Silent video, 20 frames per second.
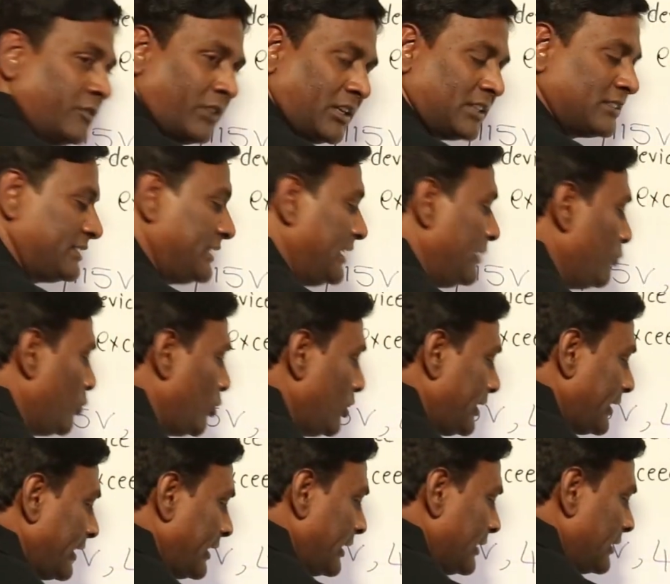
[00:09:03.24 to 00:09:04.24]
for the same
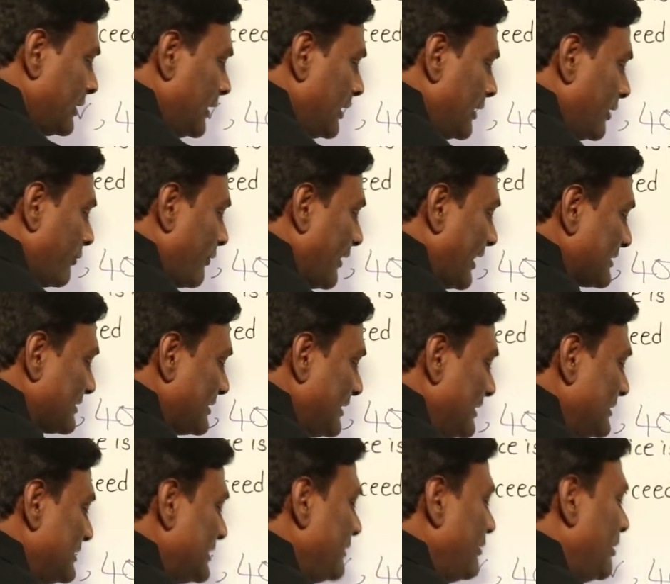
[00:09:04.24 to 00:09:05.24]
voltage, flux
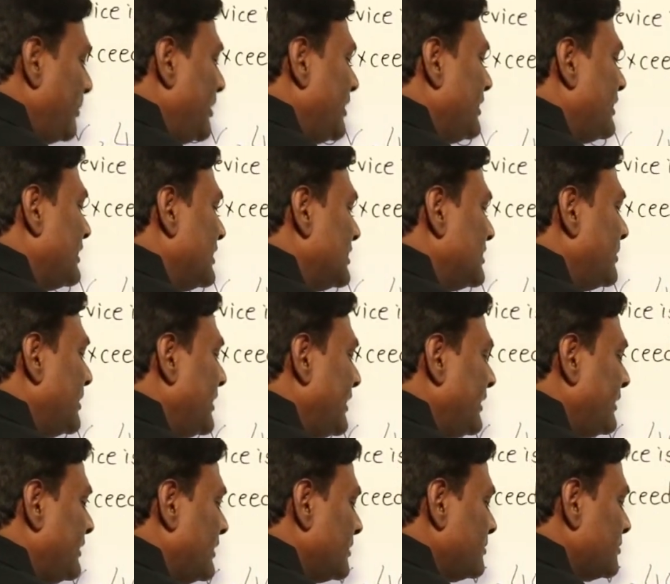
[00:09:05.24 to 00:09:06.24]
density will be increased by
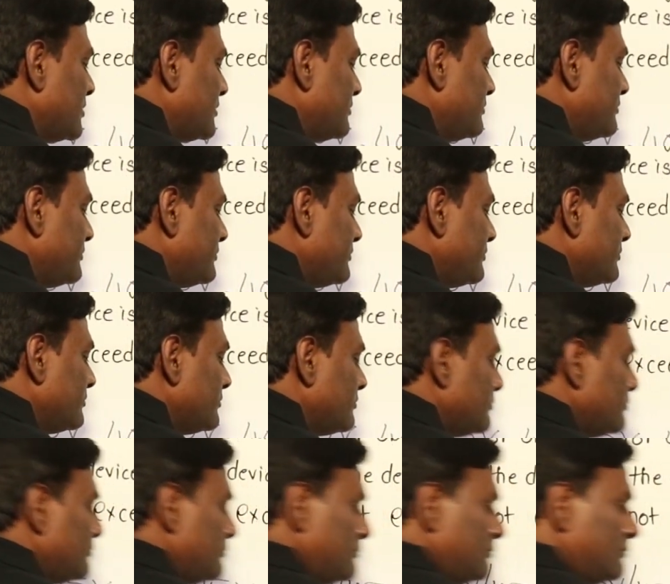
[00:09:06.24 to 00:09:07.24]
eight times.
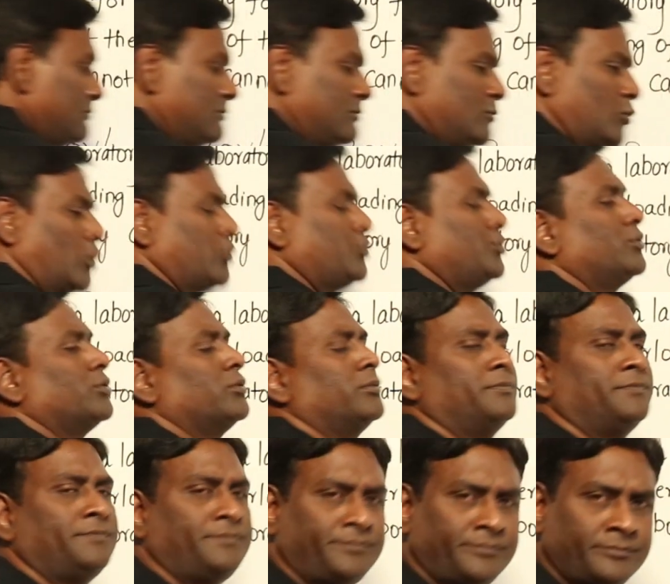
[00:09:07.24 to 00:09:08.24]
What to do?
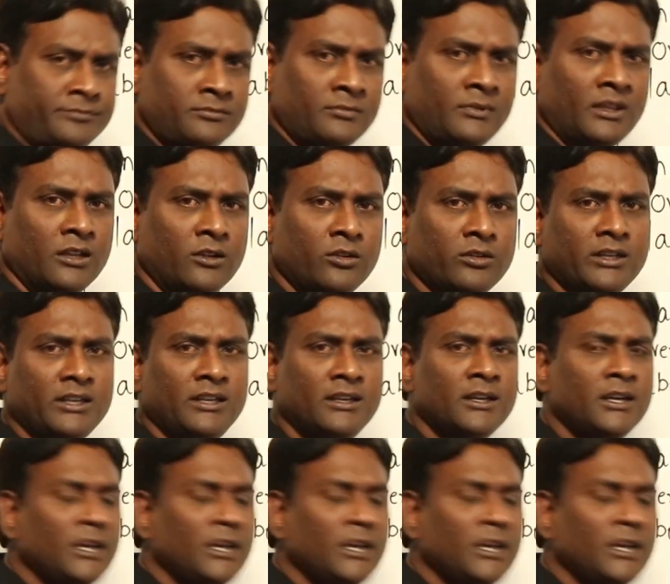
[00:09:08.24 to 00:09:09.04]
Okay.